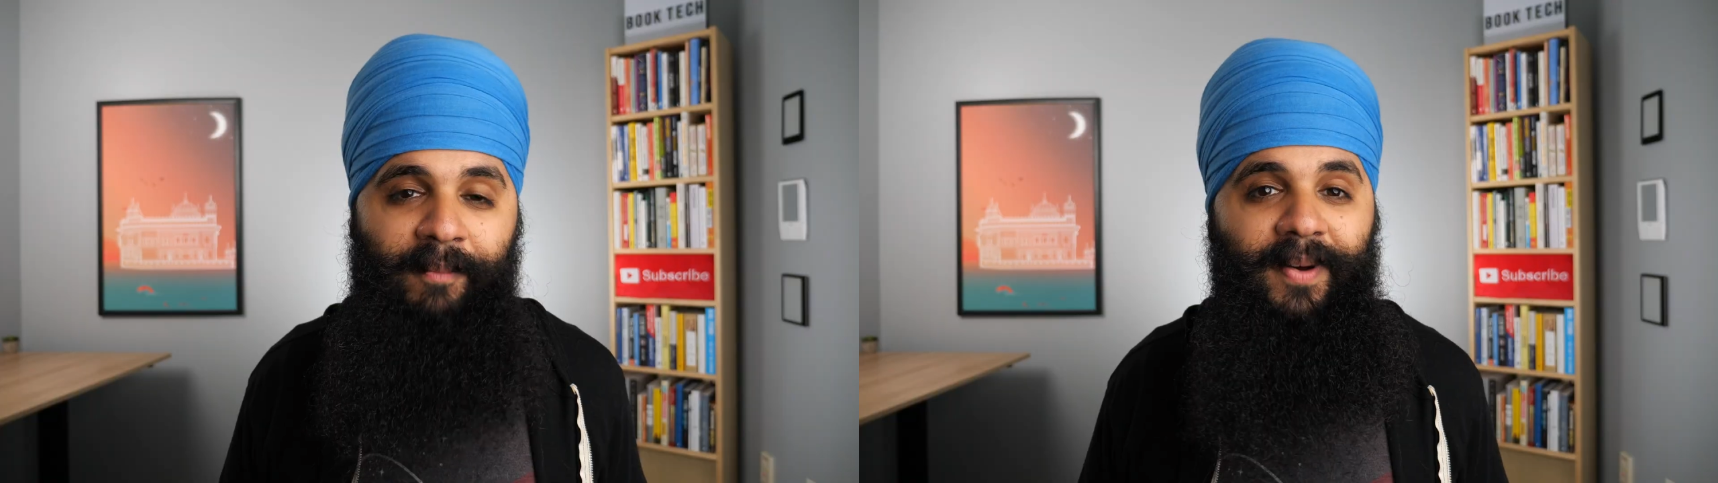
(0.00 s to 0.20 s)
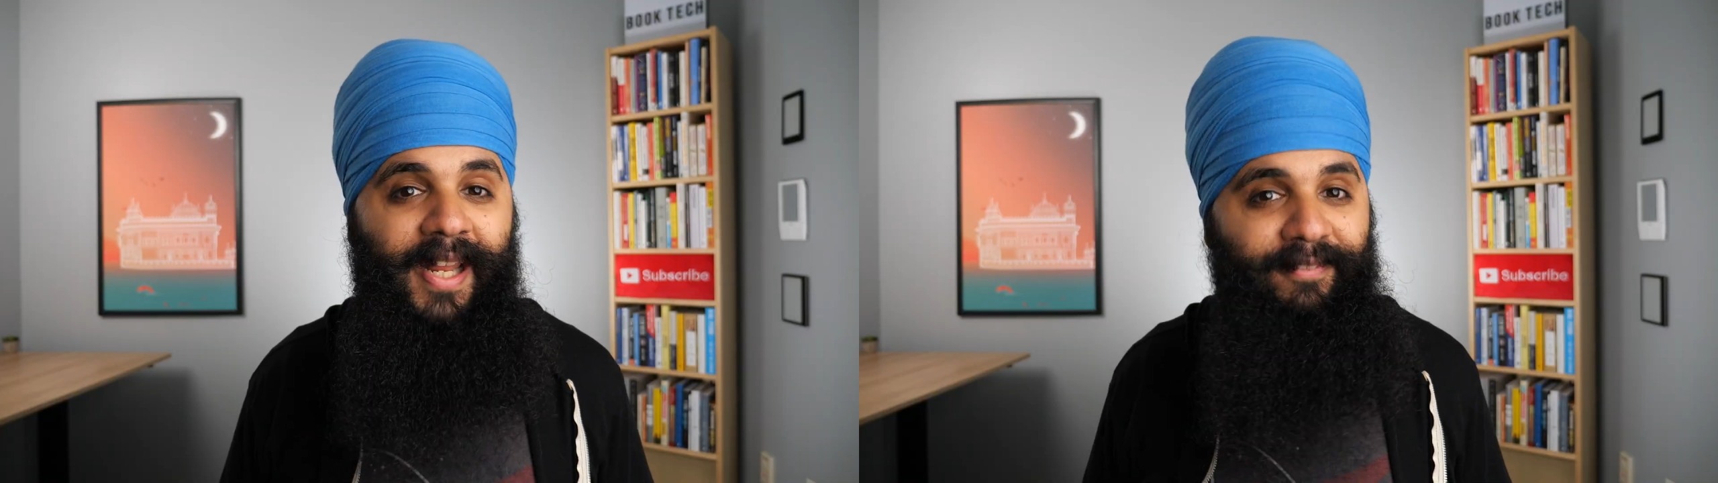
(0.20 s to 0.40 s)

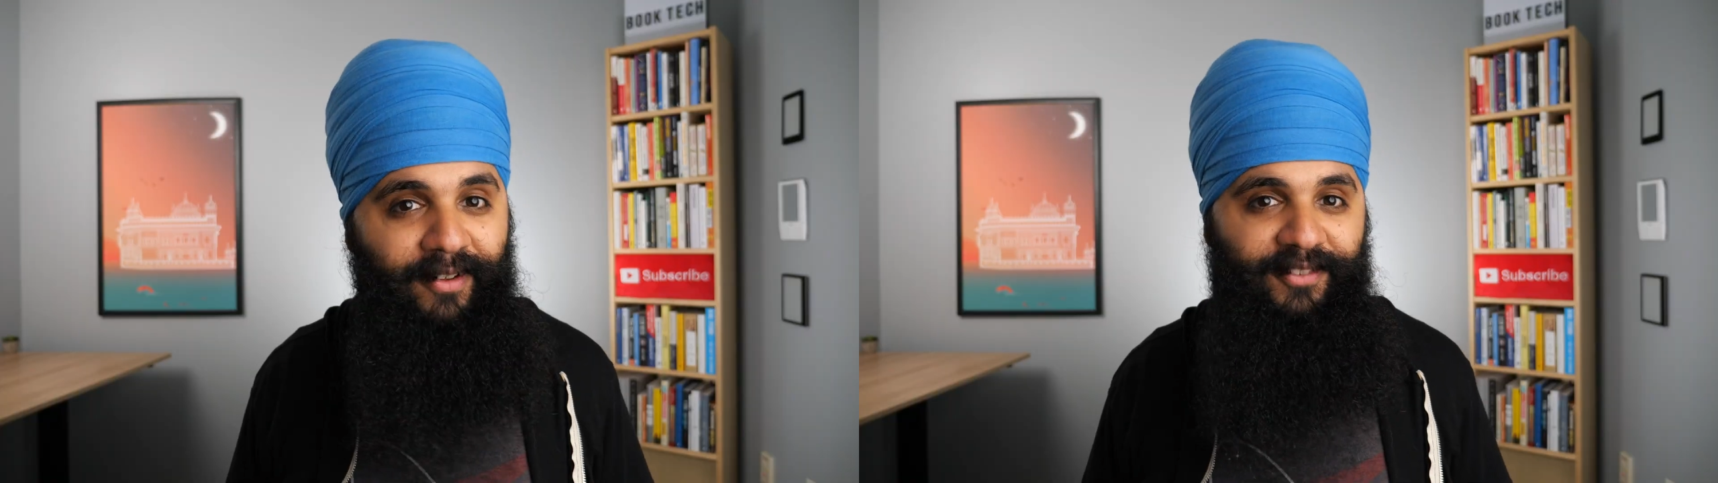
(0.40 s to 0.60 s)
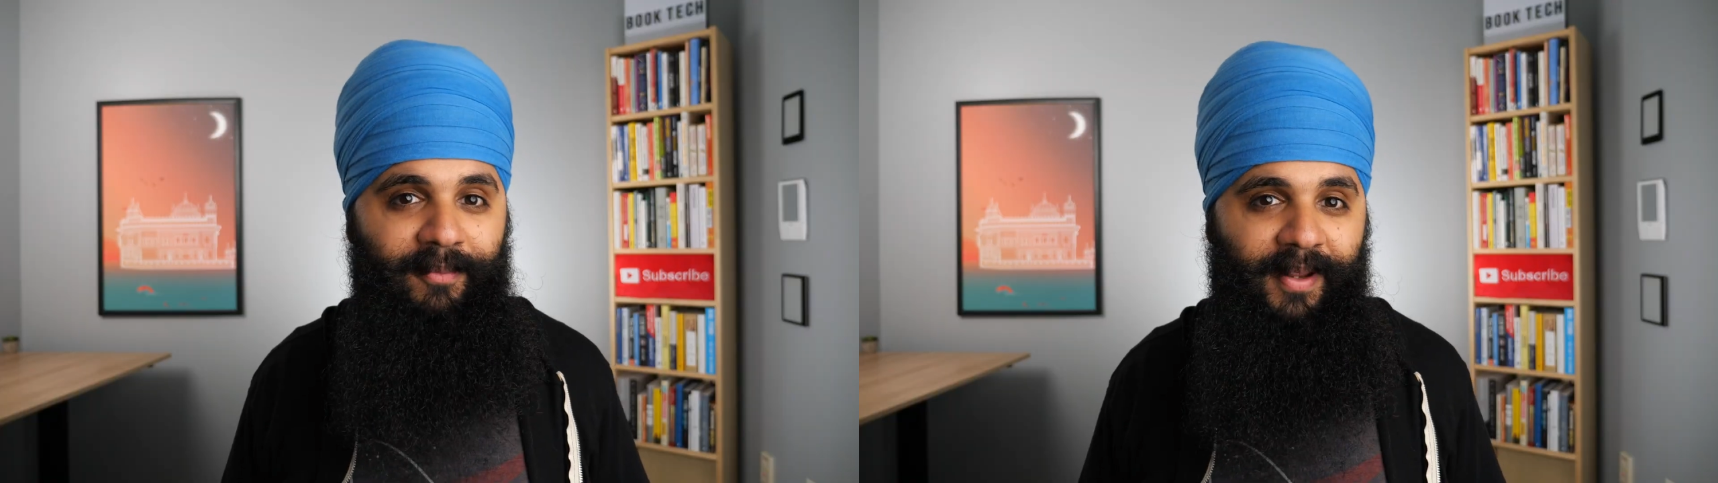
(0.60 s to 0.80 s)
but
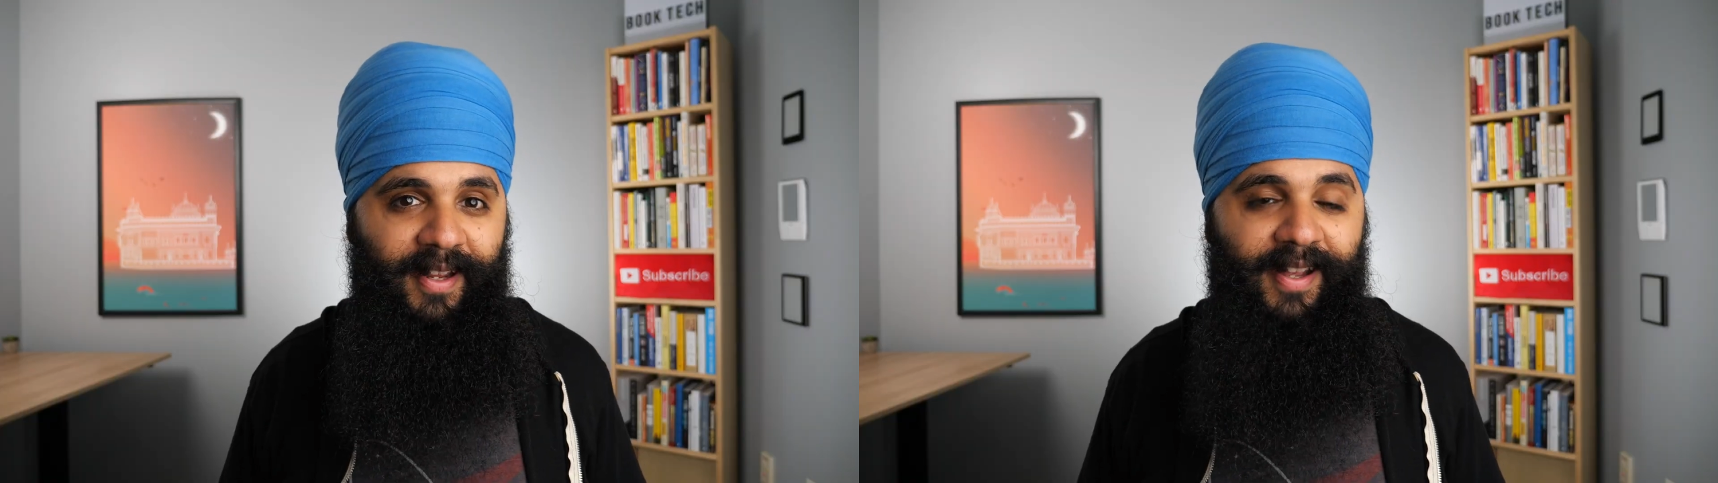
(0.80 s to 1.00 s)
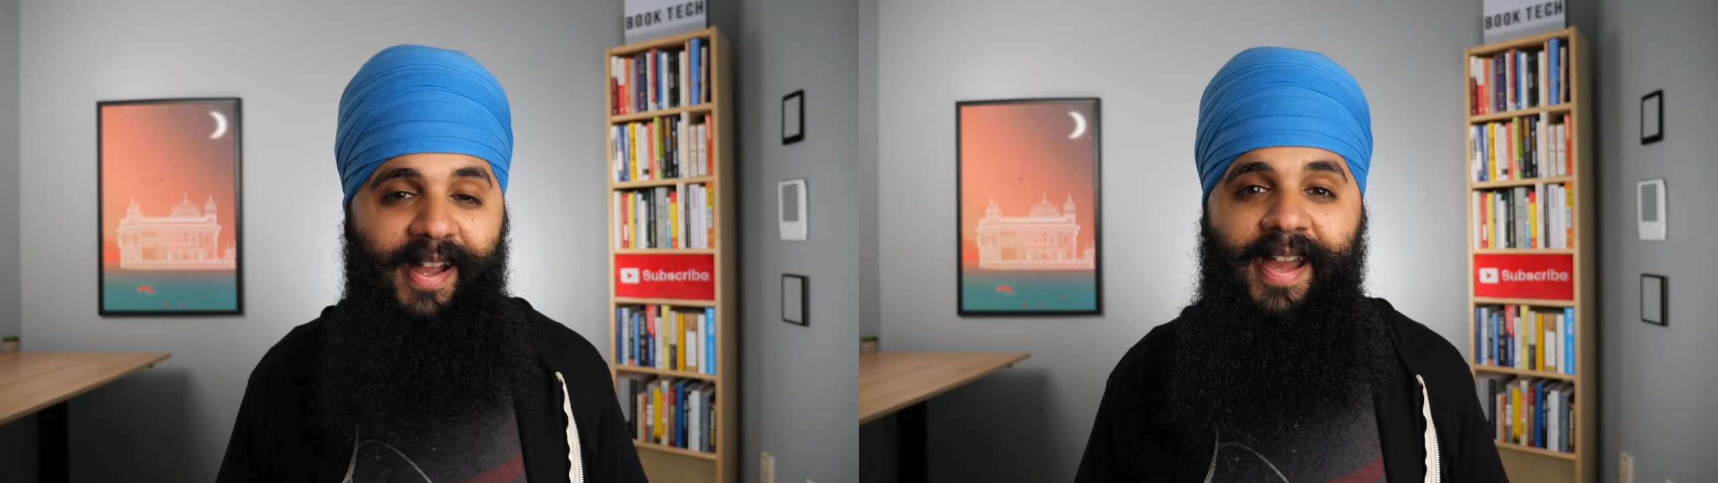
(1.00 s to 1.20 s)
even for
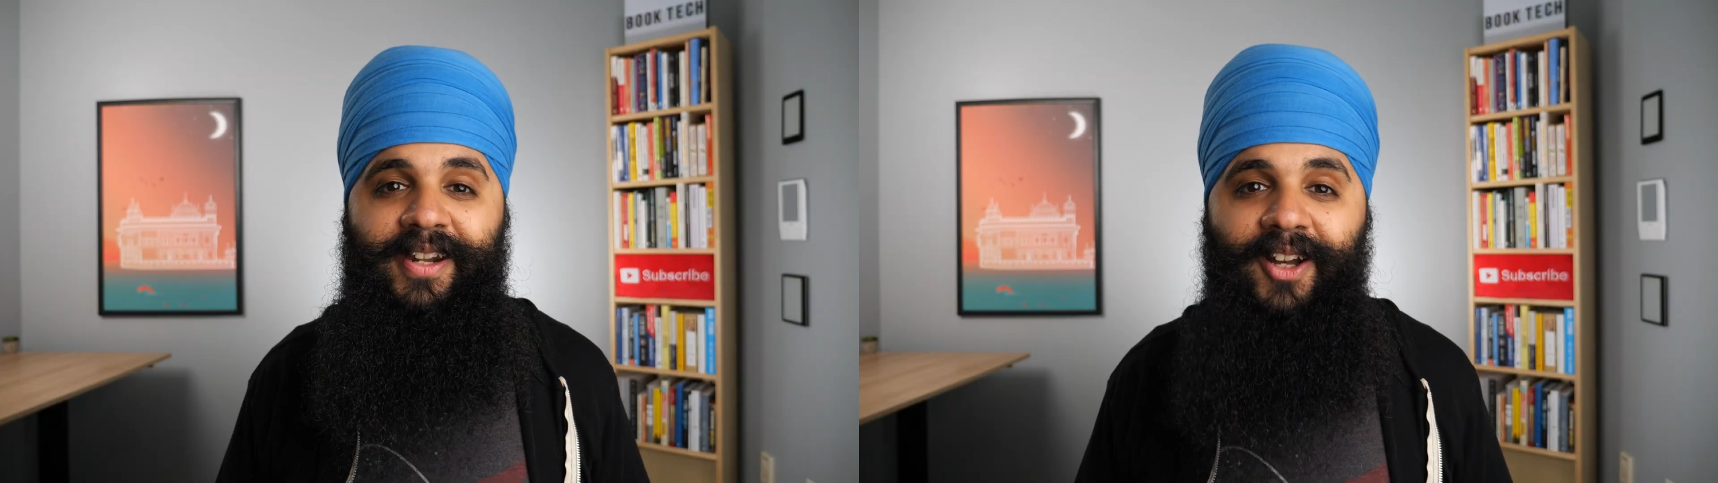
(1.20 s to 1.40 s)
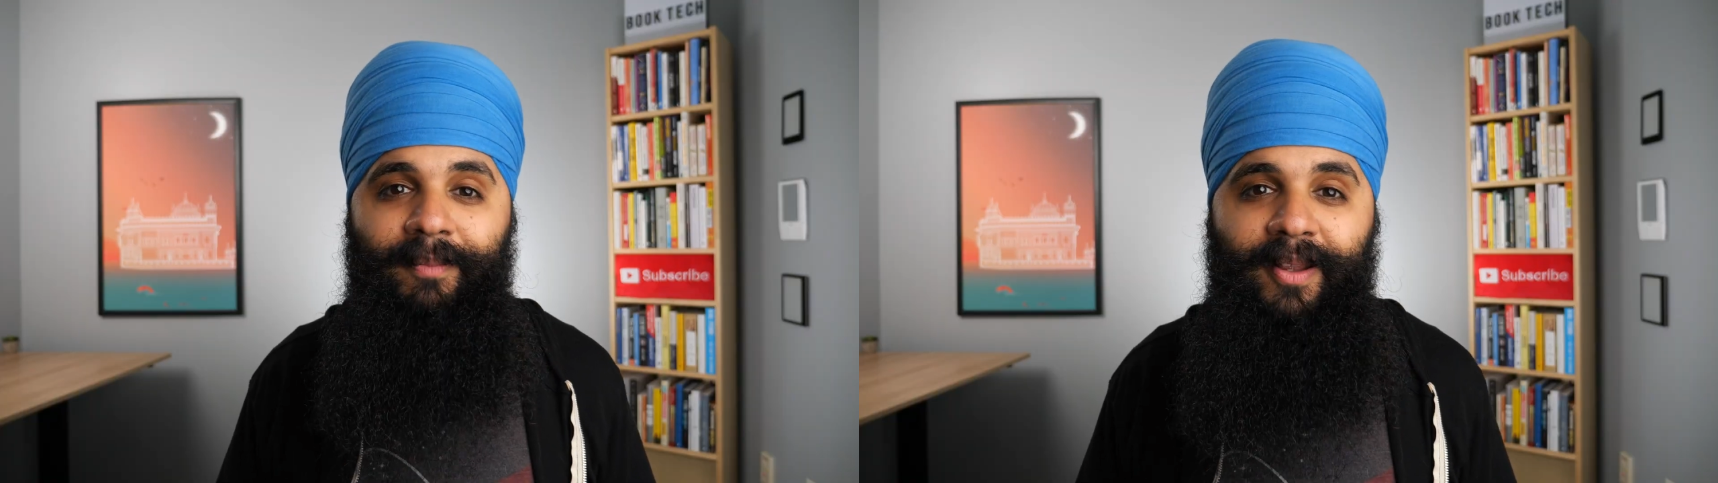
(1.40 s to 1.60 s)
me, it
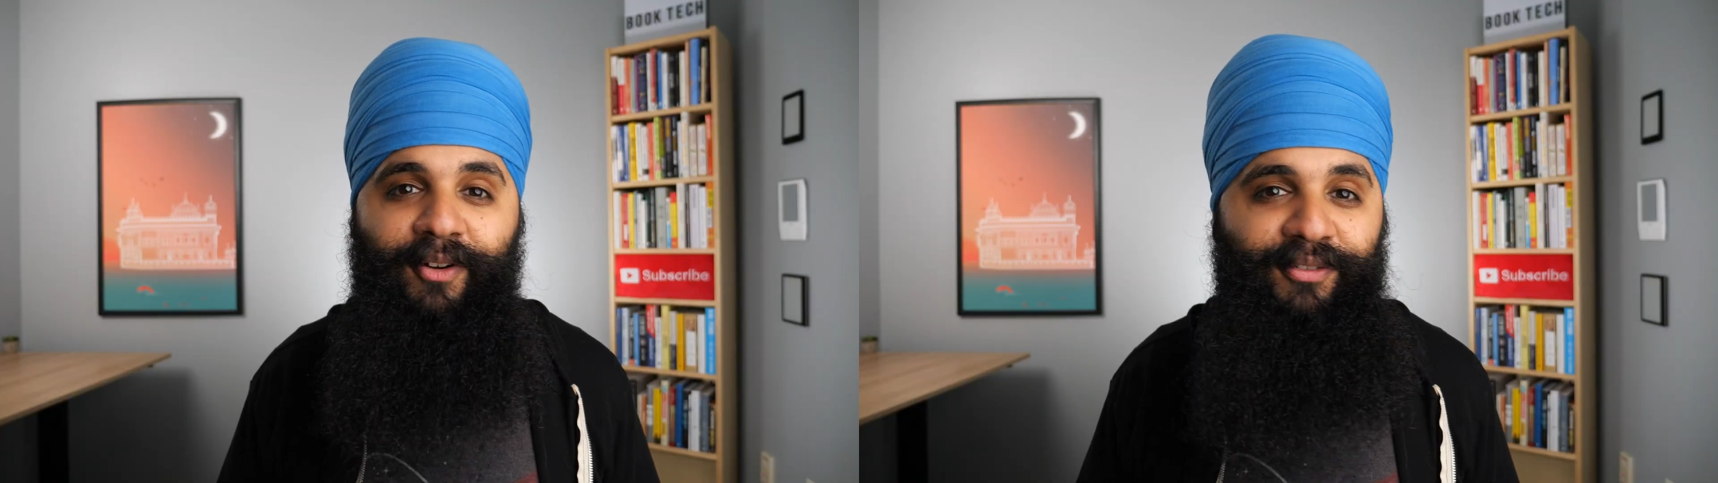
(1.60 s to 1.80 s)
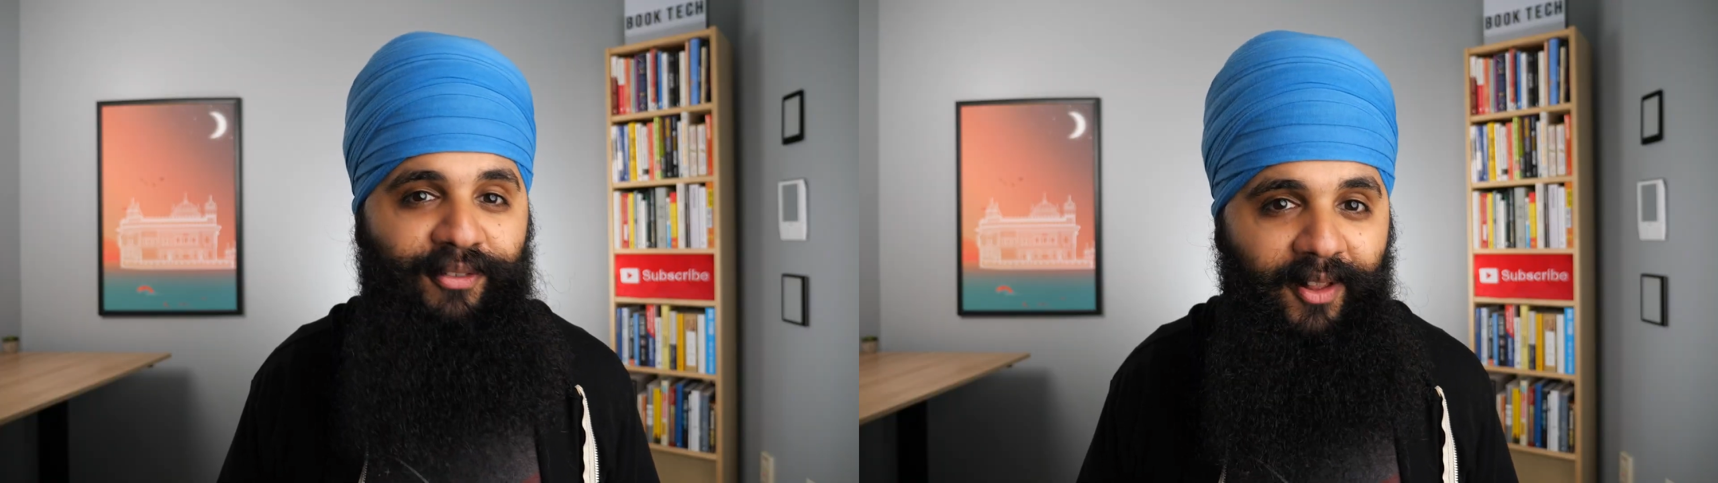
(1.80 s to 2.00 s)
took me a
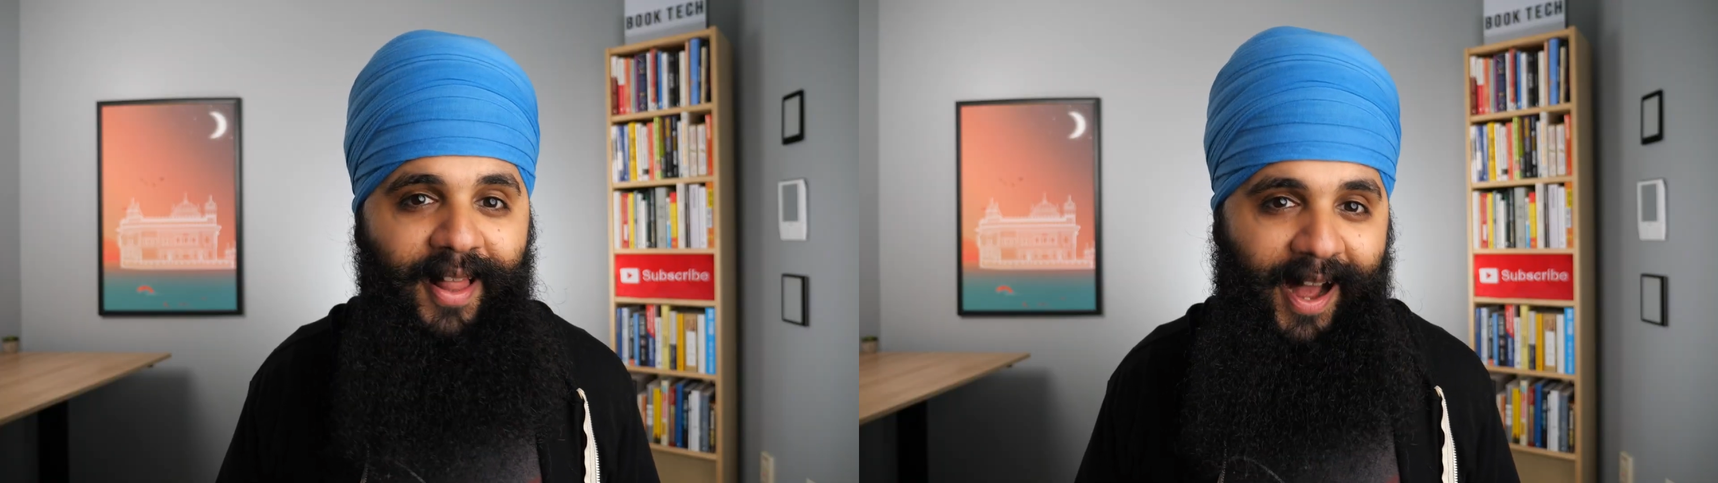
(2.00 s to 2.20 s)
full